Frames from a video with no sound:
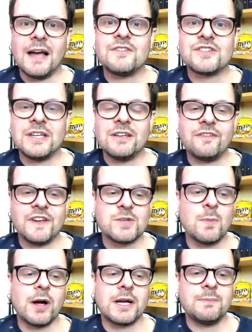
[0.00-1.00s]
I've seen the
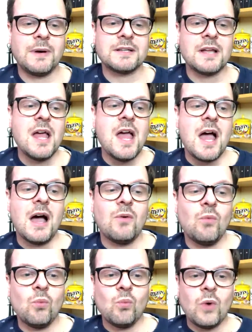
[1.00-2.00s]
fish market, but
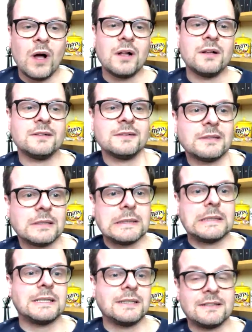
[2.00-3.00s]
well,
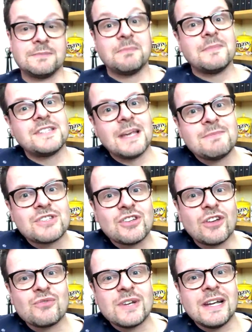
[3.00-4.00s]
Tim's
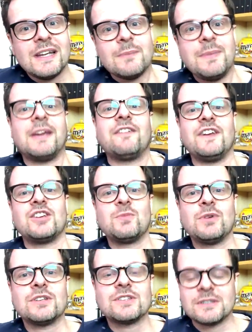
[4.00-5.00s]
not really a big fish
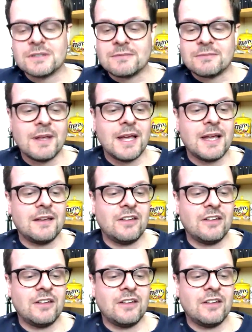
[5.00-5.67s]
person, and